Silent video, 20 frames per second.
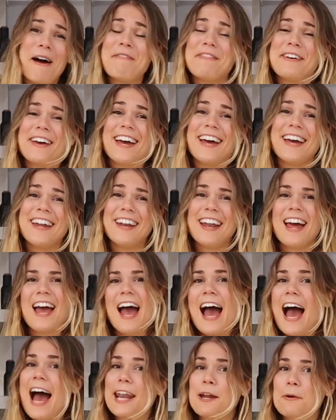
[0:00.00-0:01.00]
of effort in
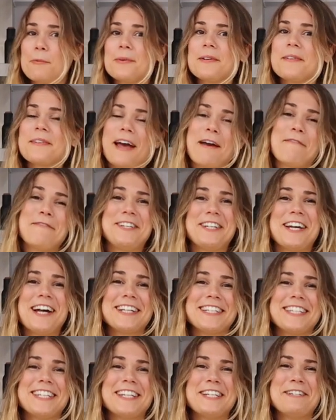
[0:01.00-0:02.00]
and it will get
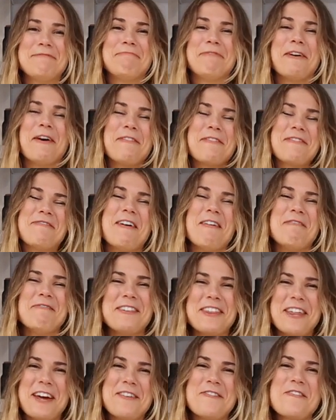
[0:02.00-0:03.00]
rejected. But
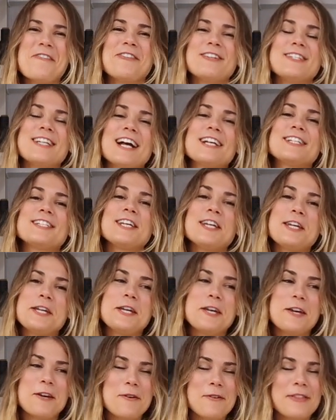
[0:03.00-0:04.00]
remember, they're not
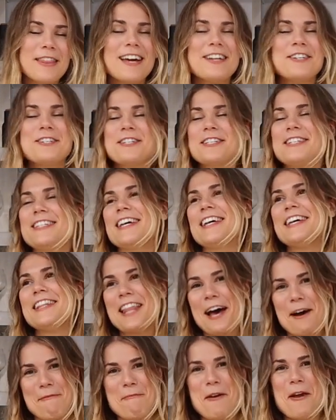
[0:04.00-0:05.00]
rejecting you. They're just,
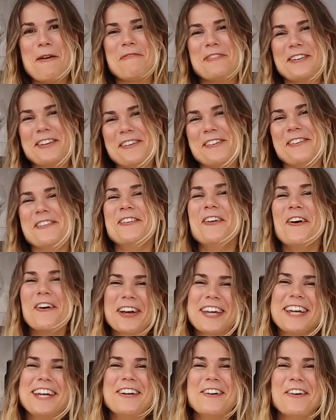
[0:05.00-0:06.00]
in that moment,
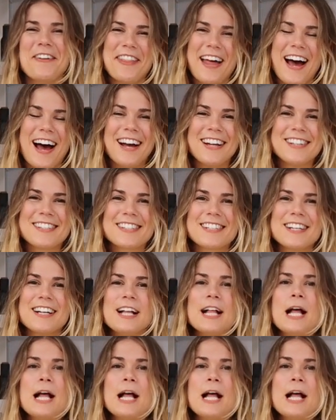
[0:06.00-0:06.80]
not keen on that.